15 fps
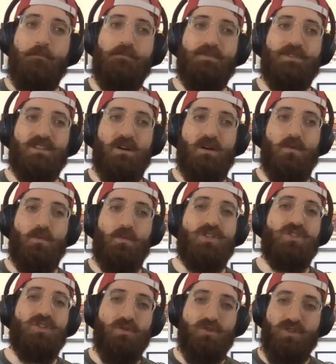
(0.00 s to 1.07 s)
So we
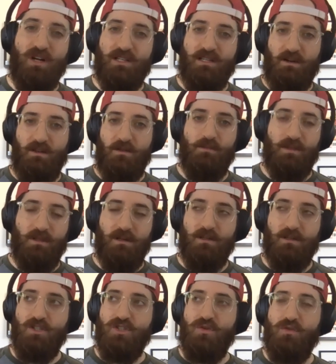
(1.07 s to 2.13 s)
do try to tell them to
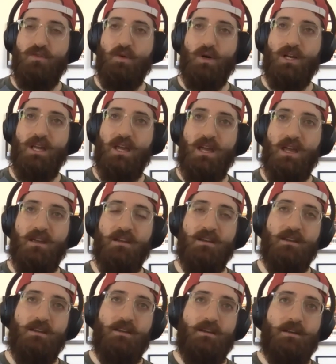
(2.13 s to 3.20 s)
shoot 4K.
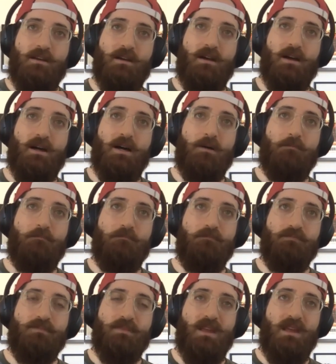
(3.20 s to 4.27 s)

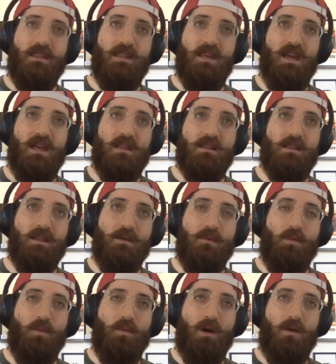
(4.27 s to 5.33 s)
And then
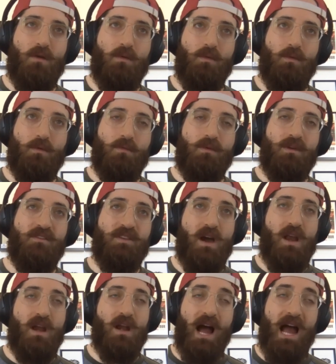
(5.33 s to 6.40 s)
what we
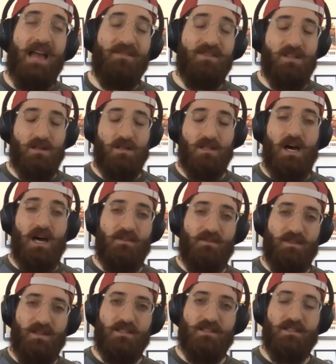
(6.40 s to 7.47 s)
found, and I haven't done a lot of
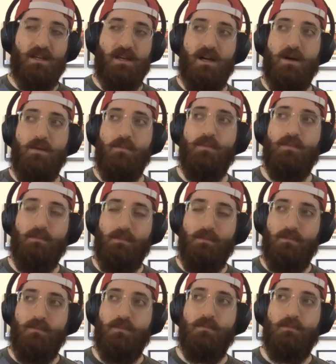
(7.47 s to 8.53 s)
this,
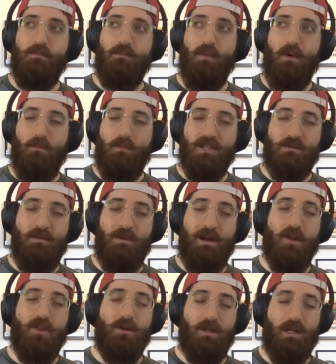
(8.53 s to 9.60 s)
some of my
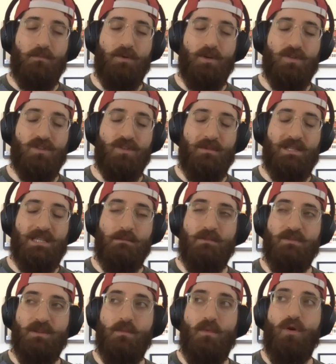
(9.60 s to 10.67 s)
other like producers on my team have
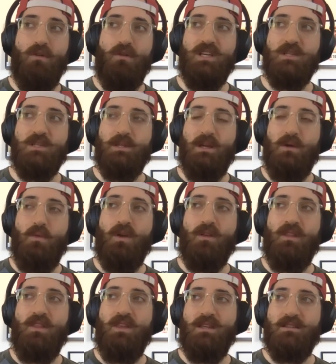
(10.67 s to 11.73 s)
done more of this, but like one of
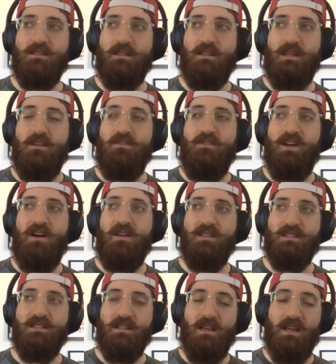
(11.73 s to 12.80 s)
the things that they found is
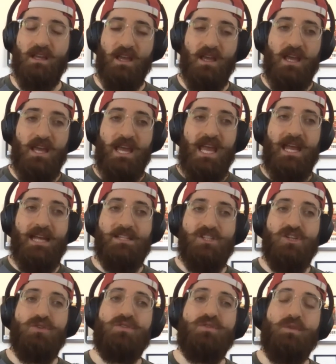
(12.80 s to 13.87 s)
that like it's
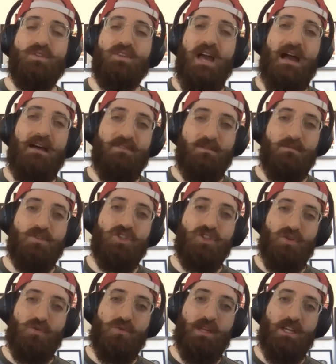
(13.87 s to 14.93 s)
useful to have them
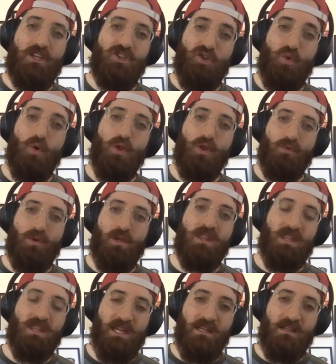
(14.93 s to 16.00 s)
shoot like 2 or 3
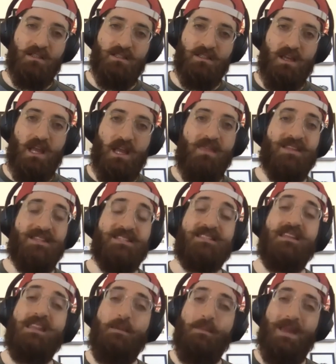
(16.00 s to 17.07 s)
things and then
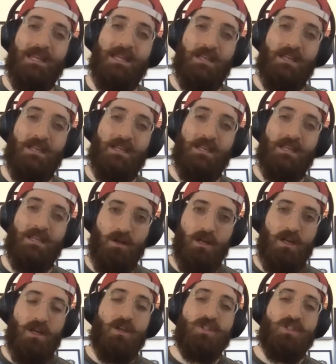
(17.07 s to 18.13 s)
send them into you
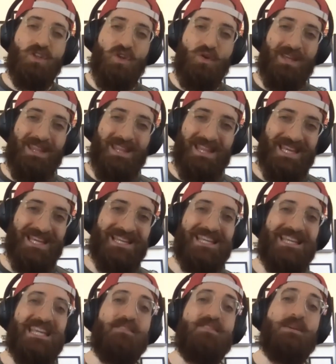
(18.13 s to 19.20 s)
so that you can
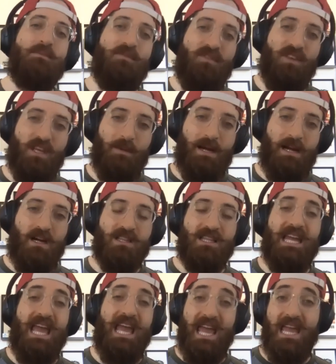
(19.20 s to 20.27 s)
then give them feedback on
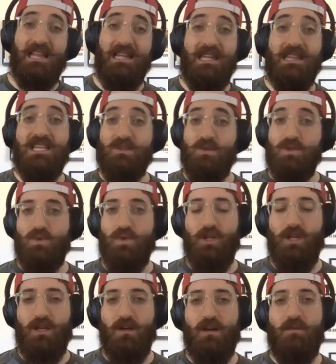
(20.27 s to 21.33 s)
like, hey, like this was
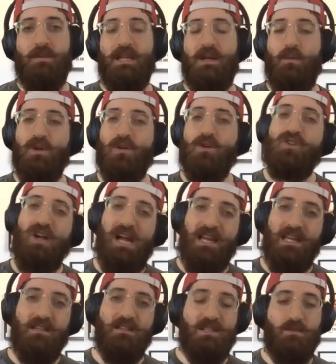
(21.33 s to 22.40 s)
really good, but like when you're
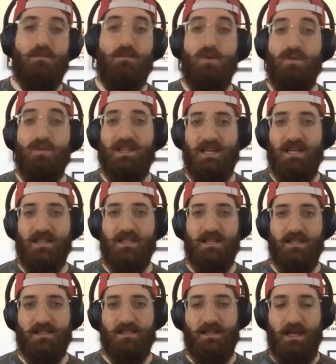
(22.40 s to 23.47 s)
tracking someone moving like
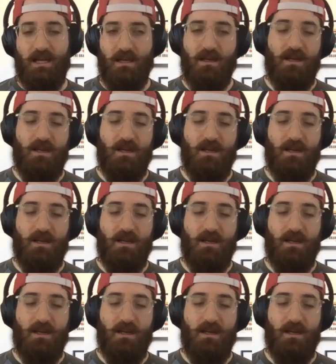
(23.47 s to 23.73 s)
this, like,